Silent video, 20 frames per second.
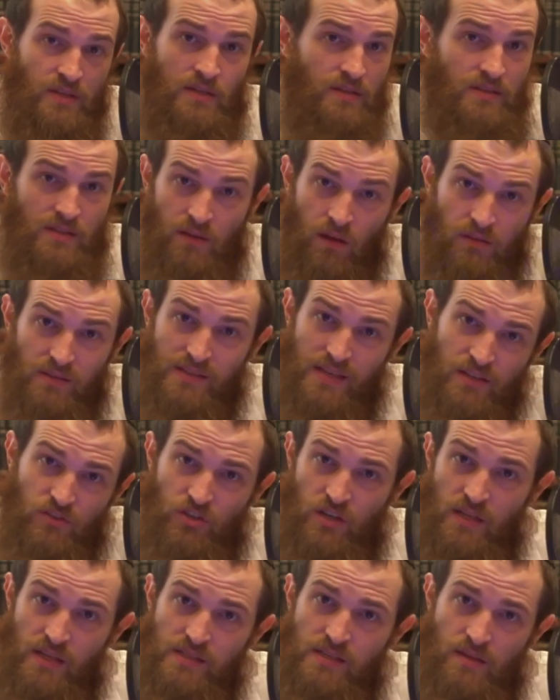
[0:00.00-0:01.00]
And it's not
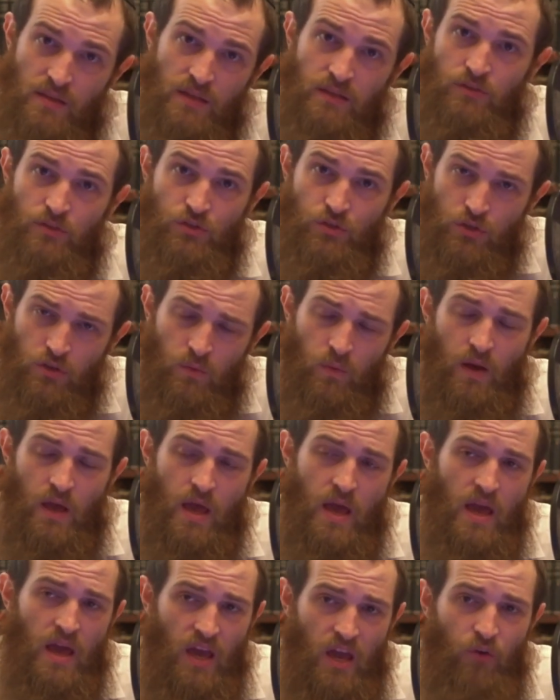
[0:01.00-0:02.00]
such an easy thing to do
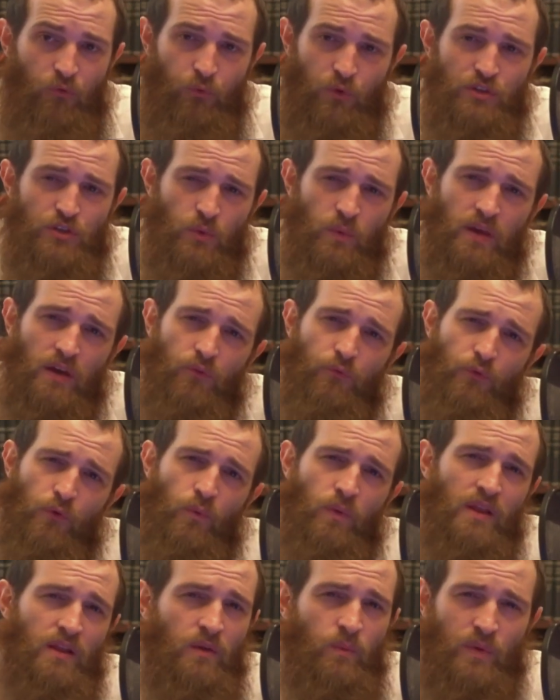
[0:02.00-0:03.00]
if we're doing it for
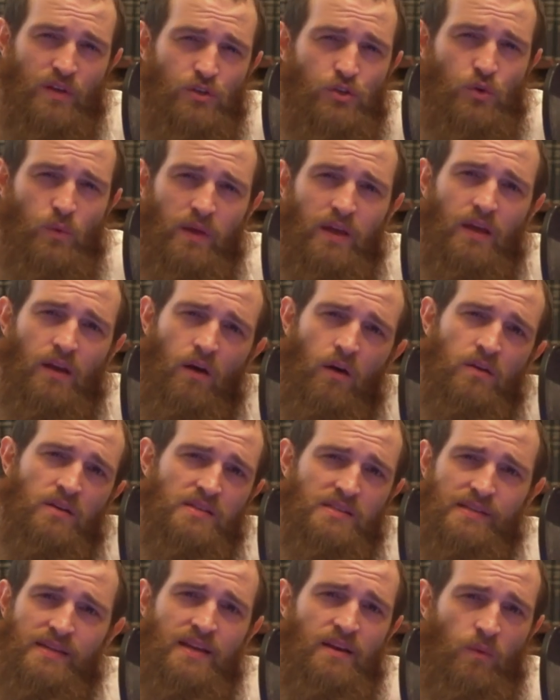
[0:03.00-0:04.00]
real and we're doing it
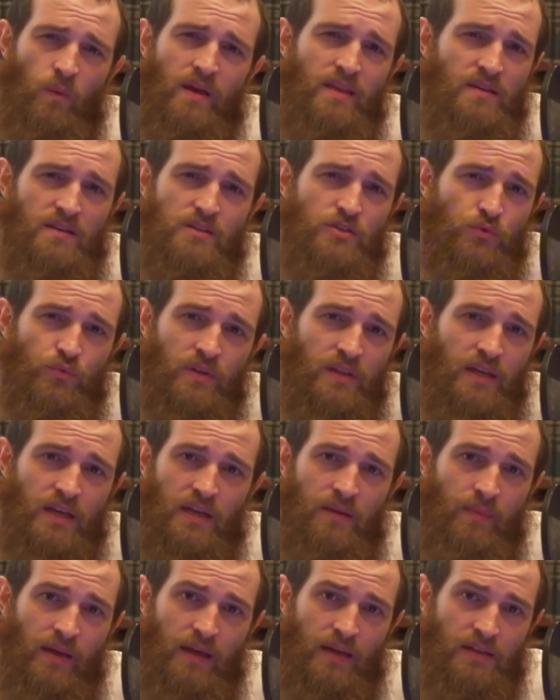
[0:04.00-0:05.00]
honestly in a way that it's really
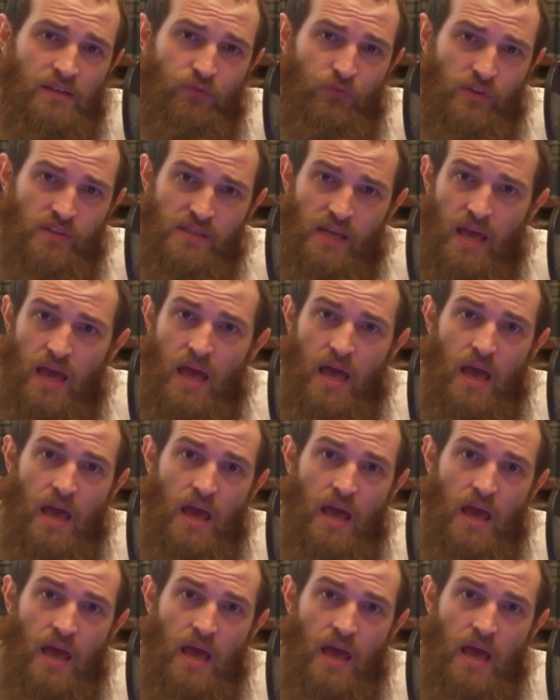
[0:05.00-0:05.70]
going to make a difference.